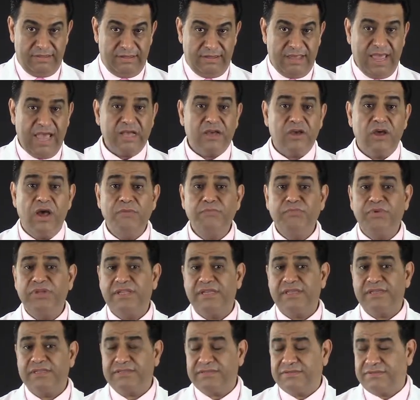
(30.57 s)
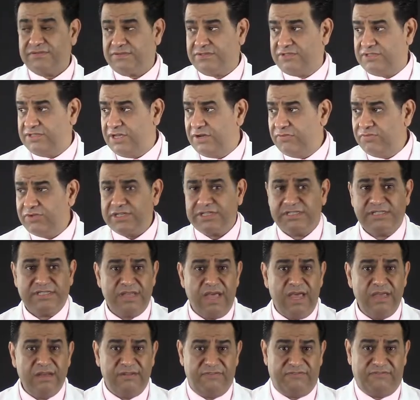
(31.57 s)
and come with serious
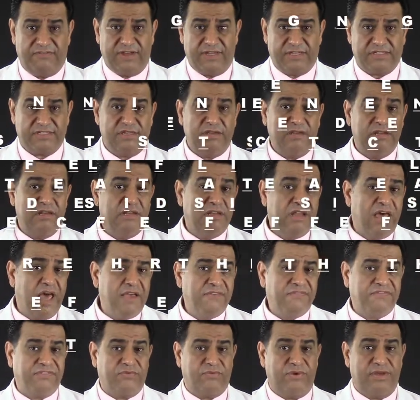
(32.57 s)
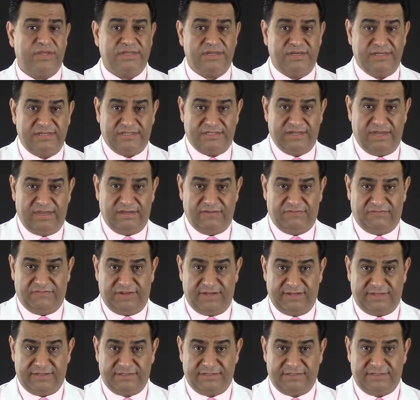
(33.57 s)
side effects, life-threatening side
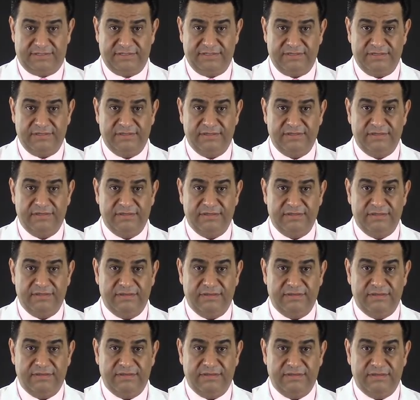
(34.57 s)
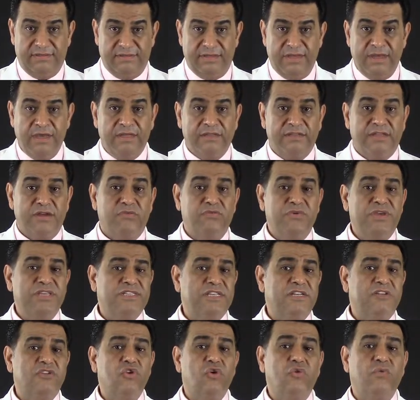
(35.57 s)
effects. The
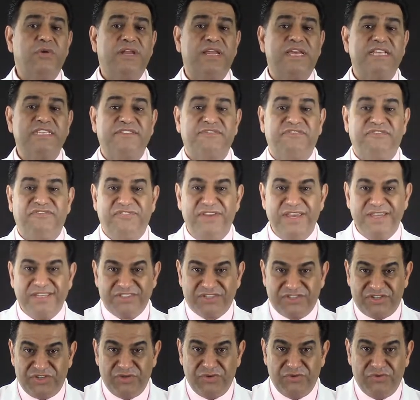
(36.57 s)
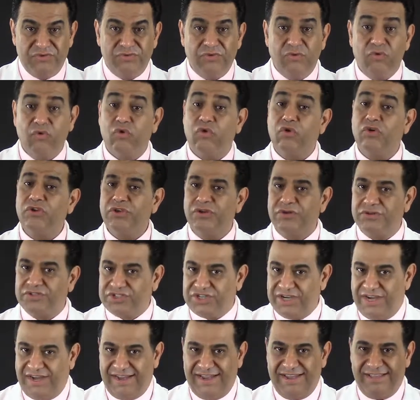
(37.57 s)
reason no one has fixed you or your
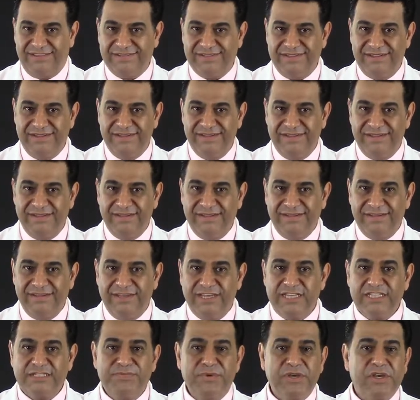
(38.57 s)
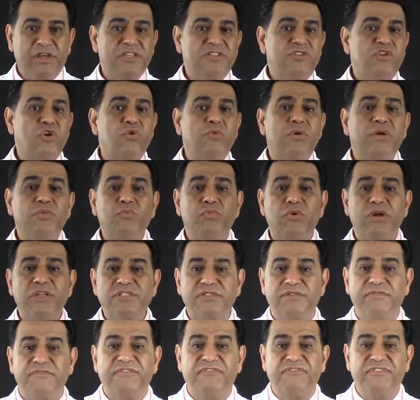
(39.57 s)
child, it's because no one
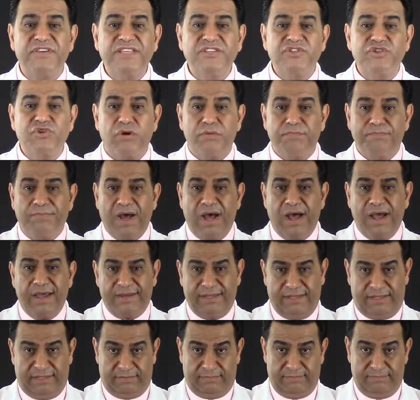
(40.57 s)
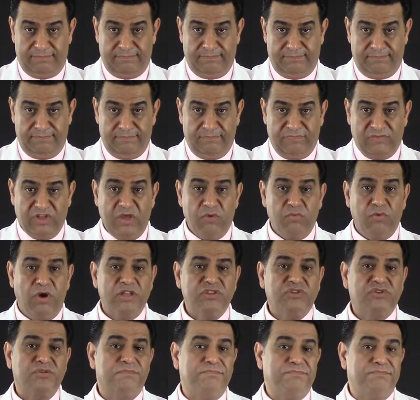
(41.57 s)
wants to fix your body. They
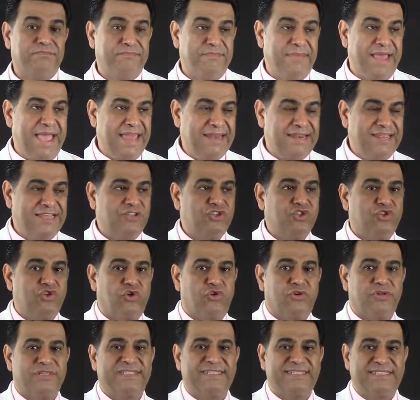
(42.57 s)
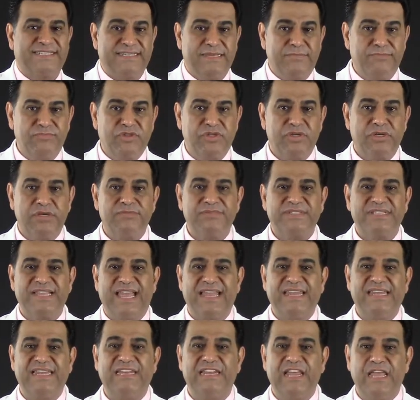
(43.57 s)
want to manage your symptoms
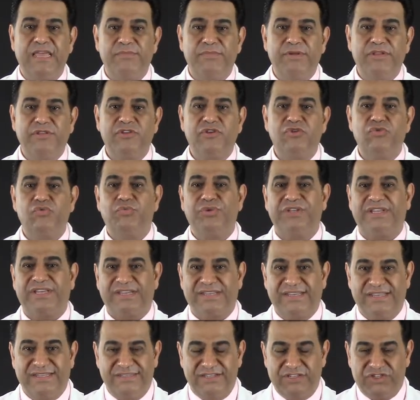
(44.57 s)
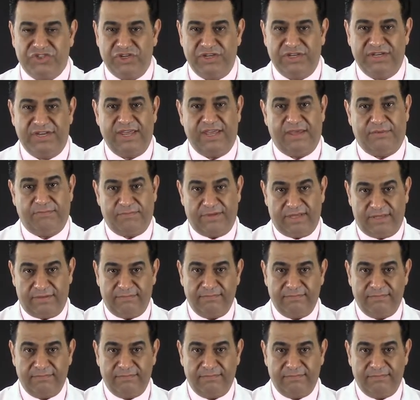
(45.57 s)
and label you with a condition name.